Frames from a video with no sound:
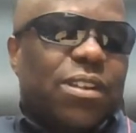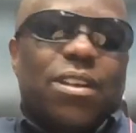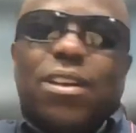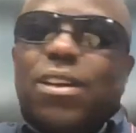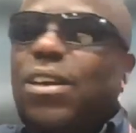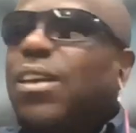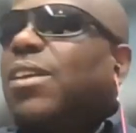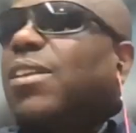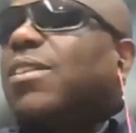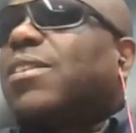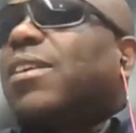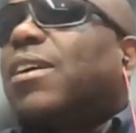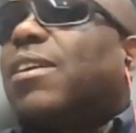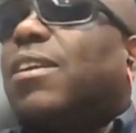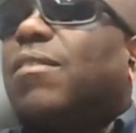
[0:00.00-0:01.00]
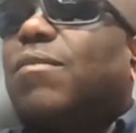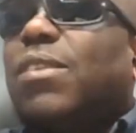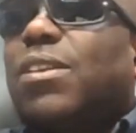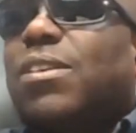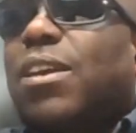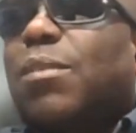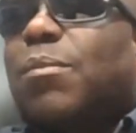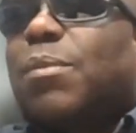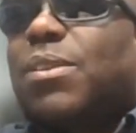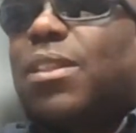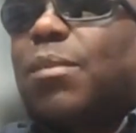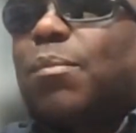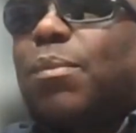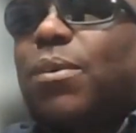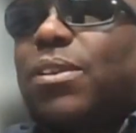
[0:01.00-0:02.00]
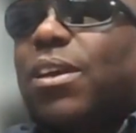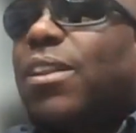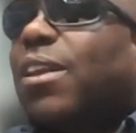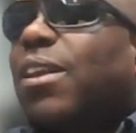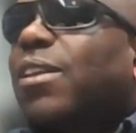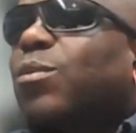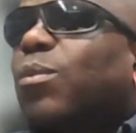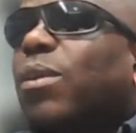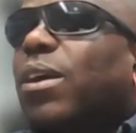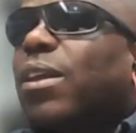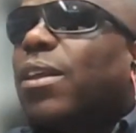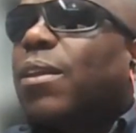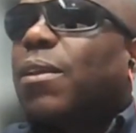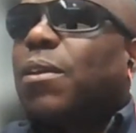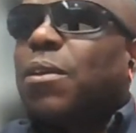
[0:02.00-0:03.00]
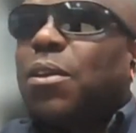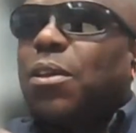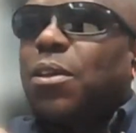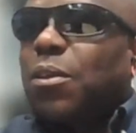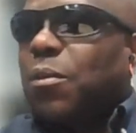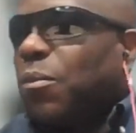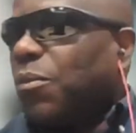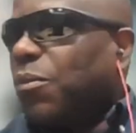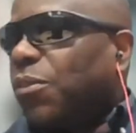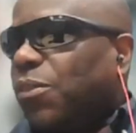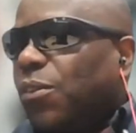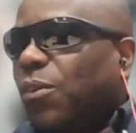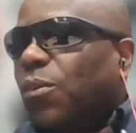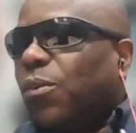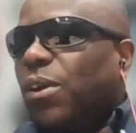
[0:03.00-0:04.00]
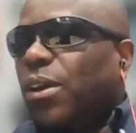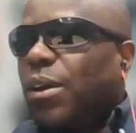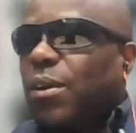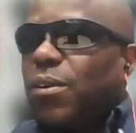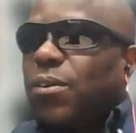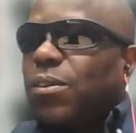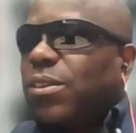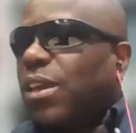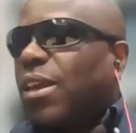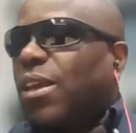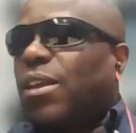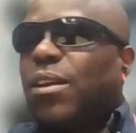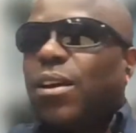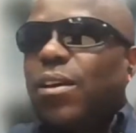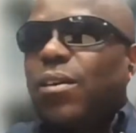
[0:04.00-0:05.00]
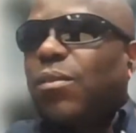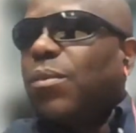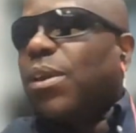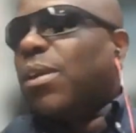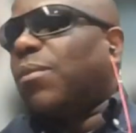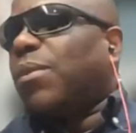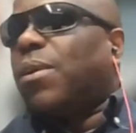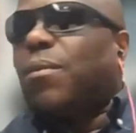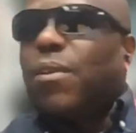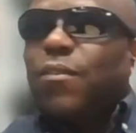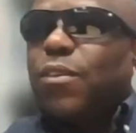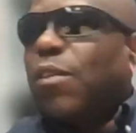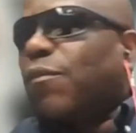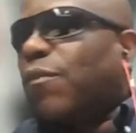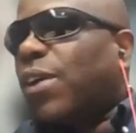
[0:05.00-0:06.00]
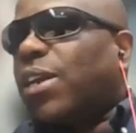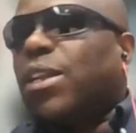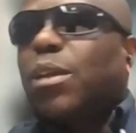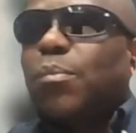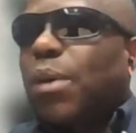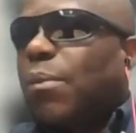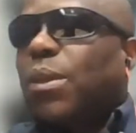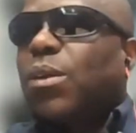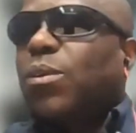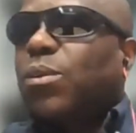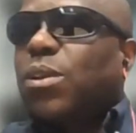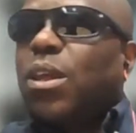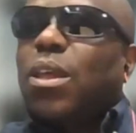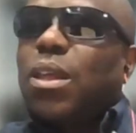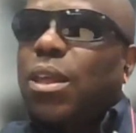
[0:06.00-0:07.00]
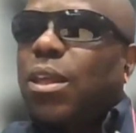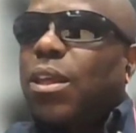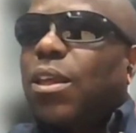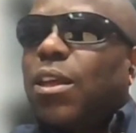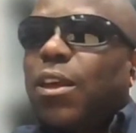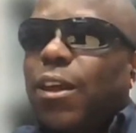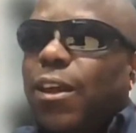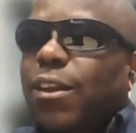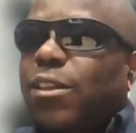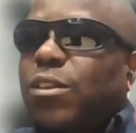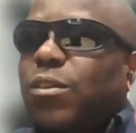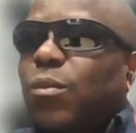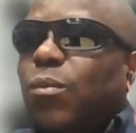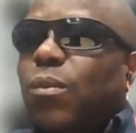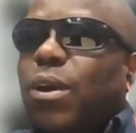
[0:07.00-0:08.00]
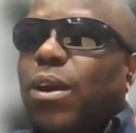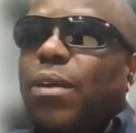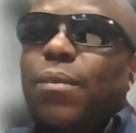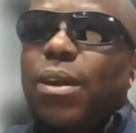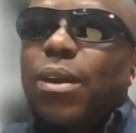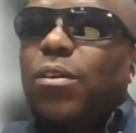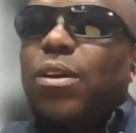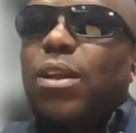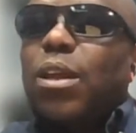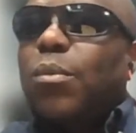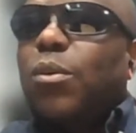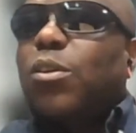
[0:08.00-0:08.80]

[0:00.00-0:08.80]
it's an adventure in missing the point. And that's why going around saying we are funding public good, it's why we are not able to